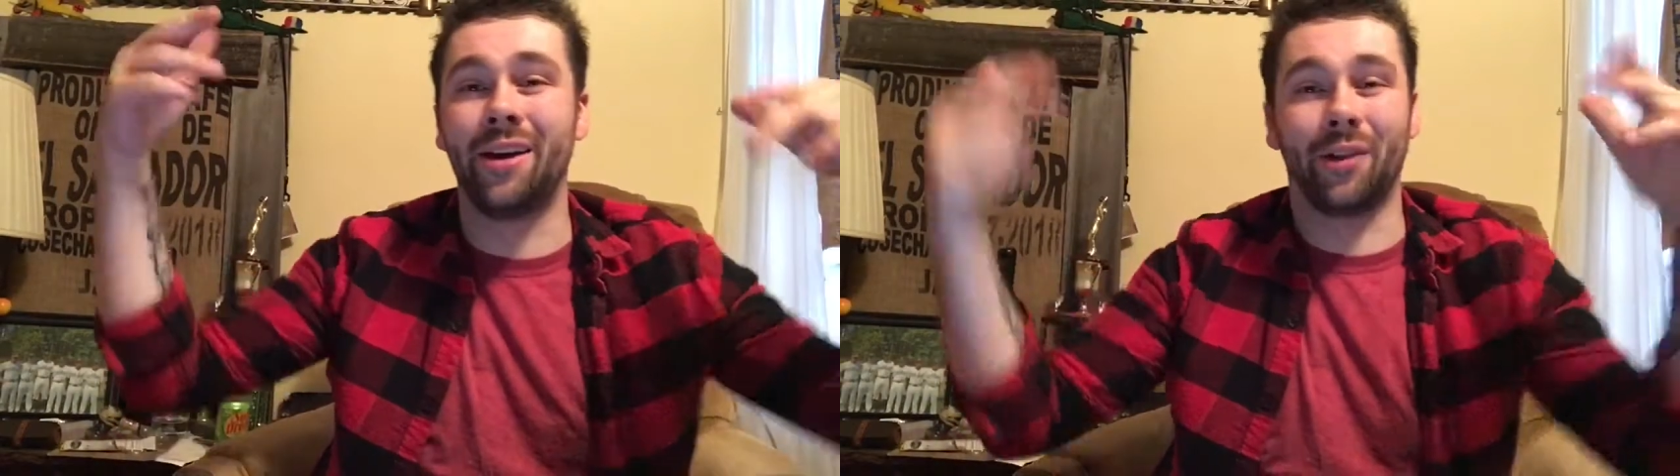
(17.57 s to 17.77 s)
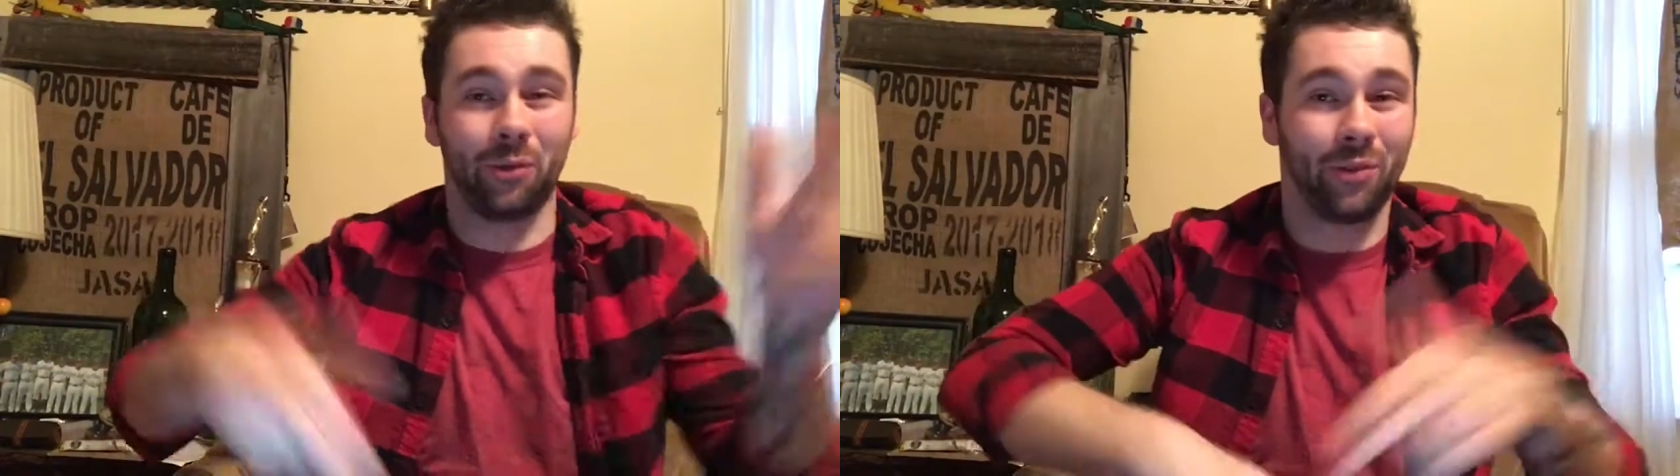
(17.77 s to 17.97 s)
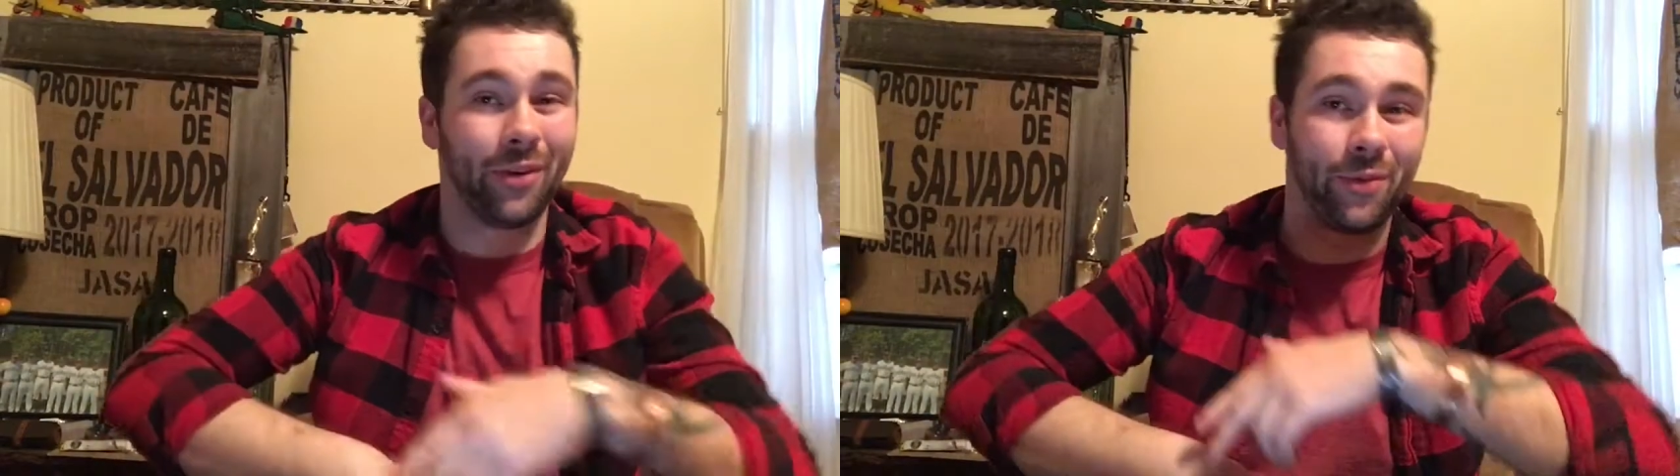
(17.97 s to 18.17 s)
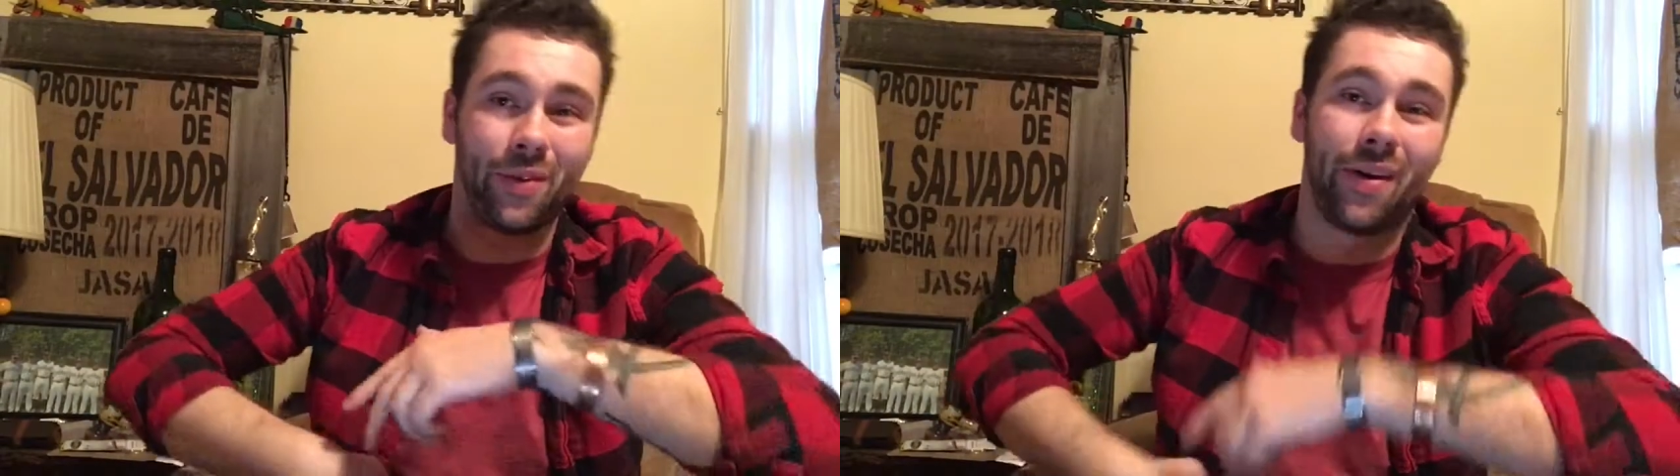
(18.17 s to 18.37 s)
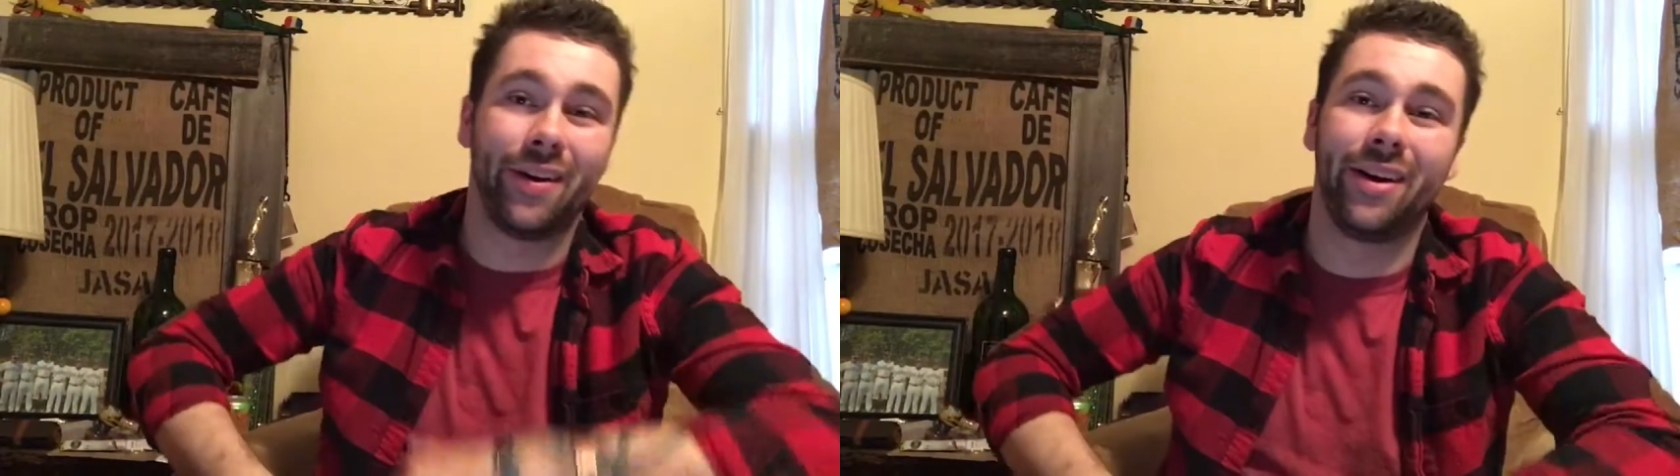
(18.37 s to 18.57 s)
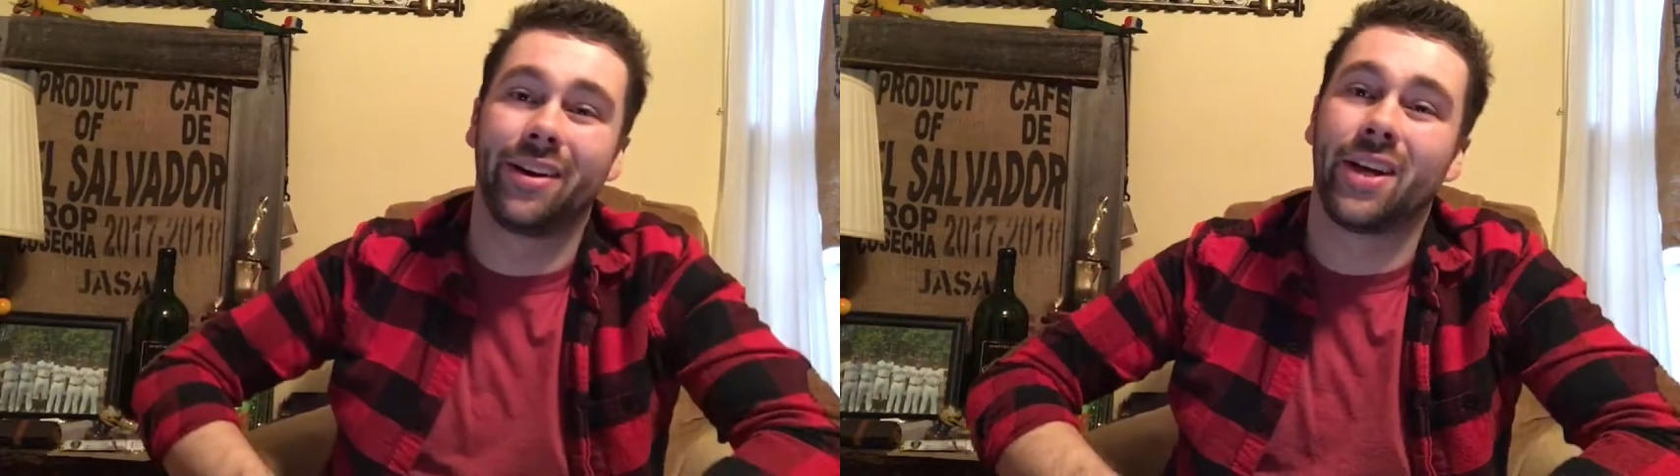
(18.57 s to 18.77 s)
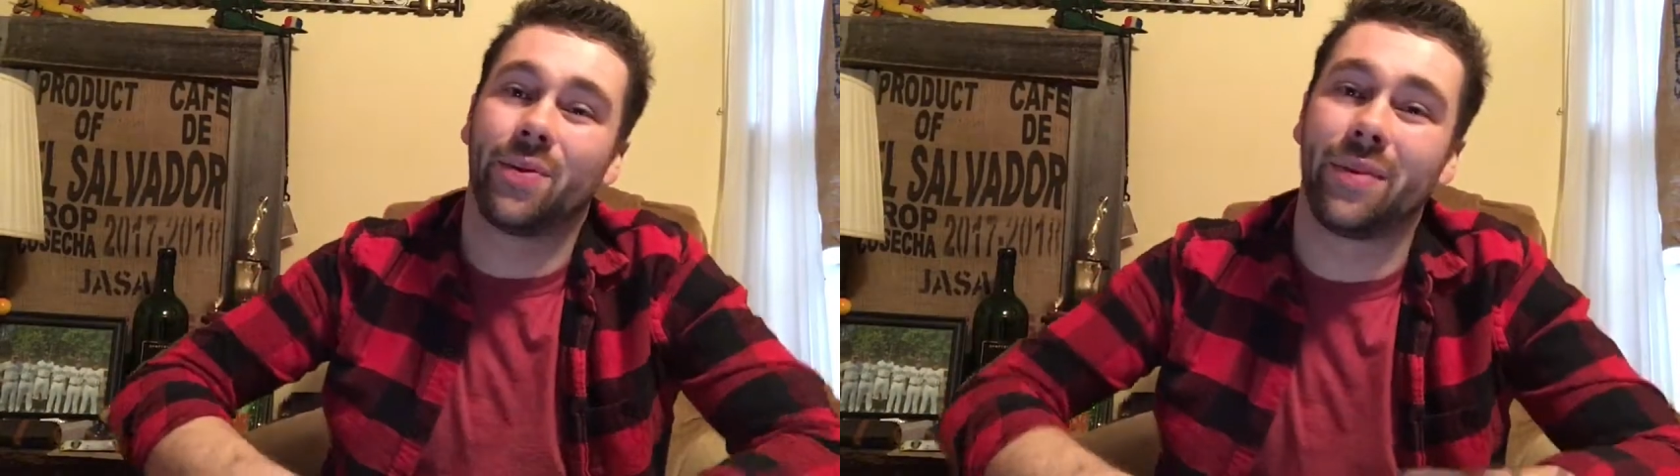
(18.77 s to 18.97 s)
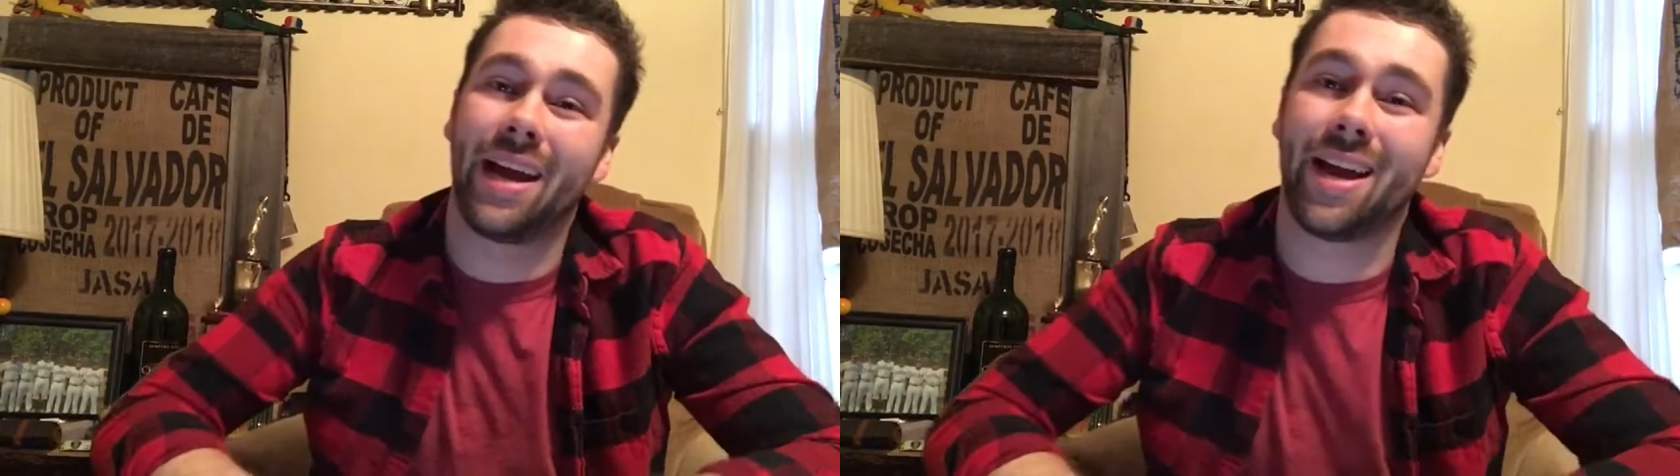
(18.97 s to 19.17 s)
another real raw and
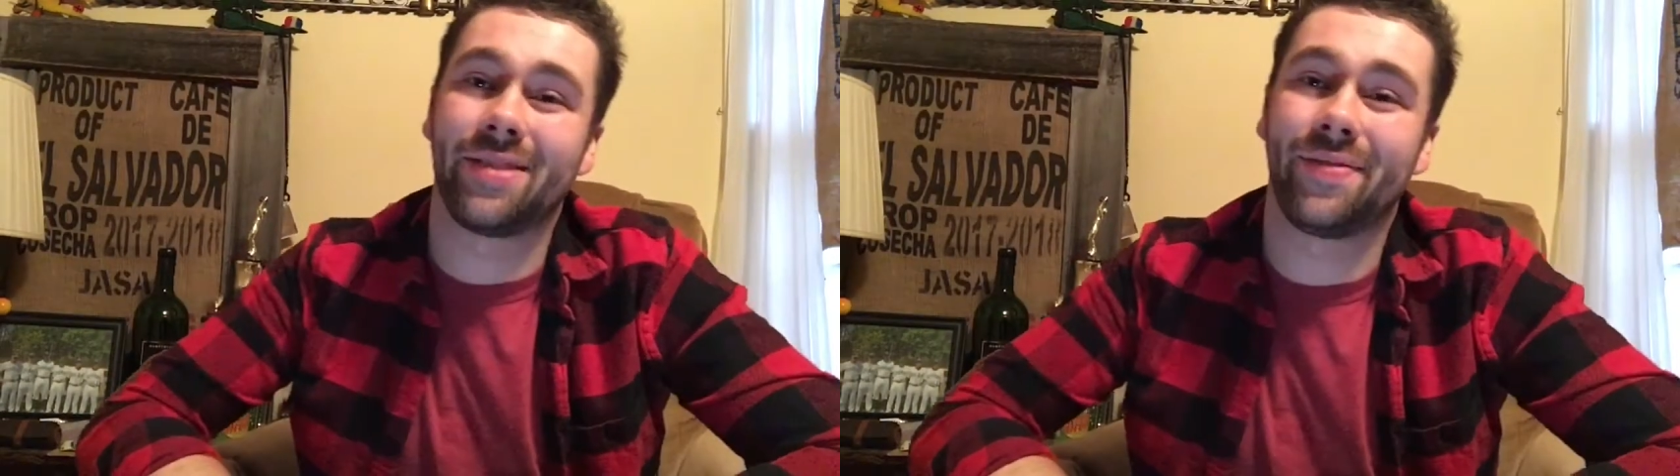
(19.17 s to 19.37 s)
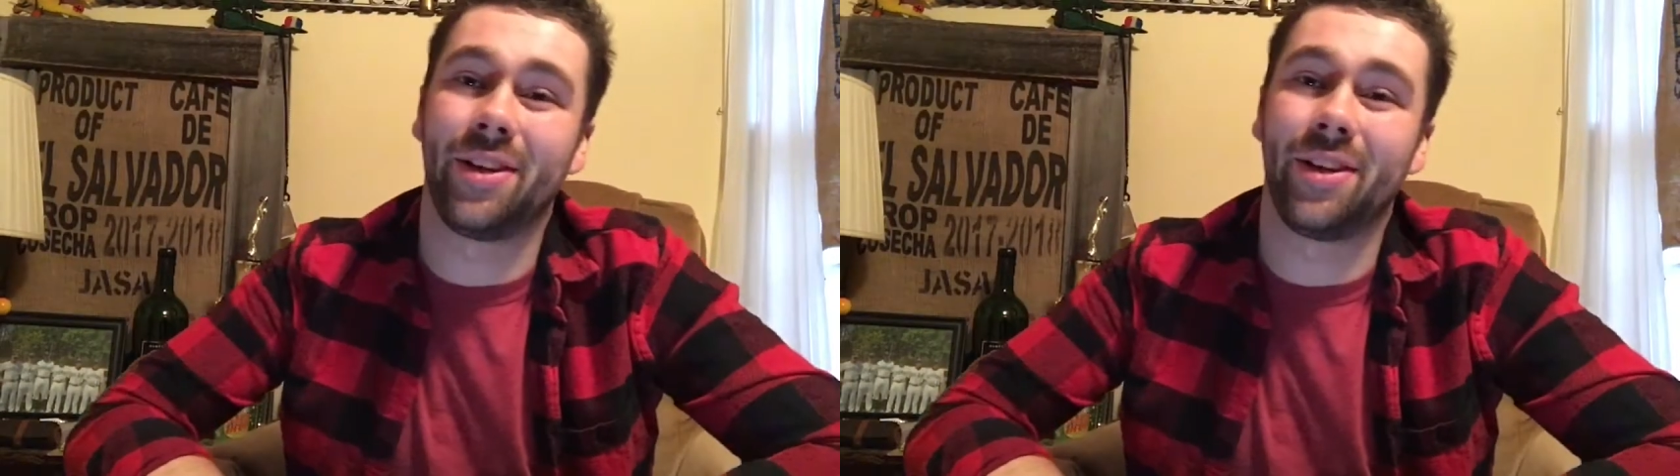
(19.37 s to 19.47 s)
uncut reaction